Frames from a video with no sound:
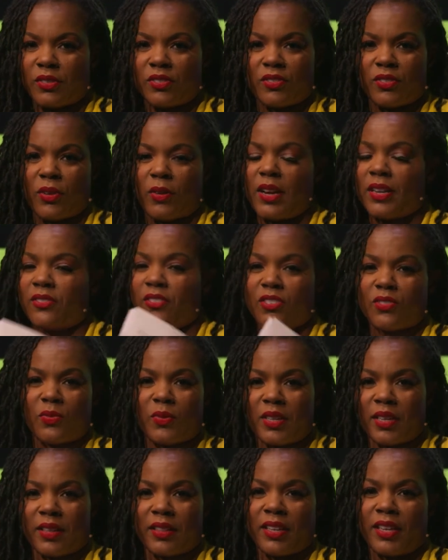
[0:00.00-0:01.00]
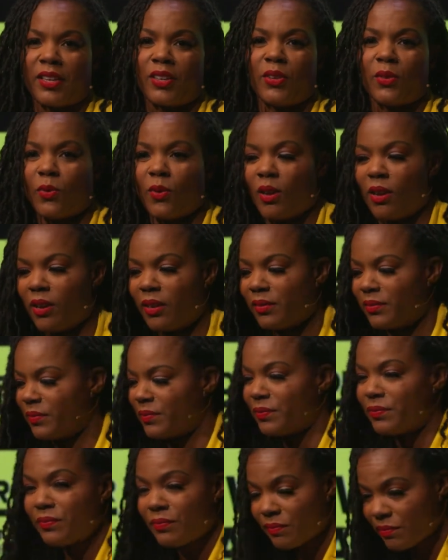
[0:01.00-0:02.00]
So I just want to thank you all.
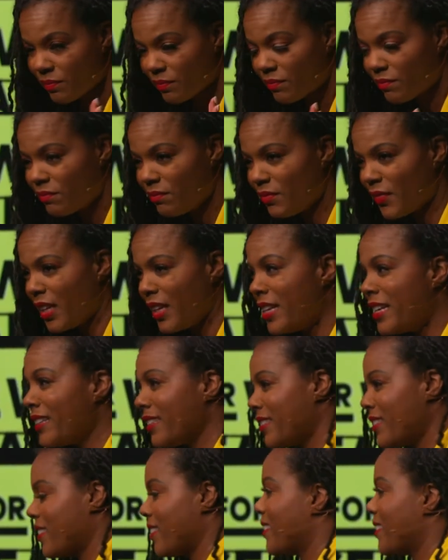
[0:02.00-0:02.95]
Thanks.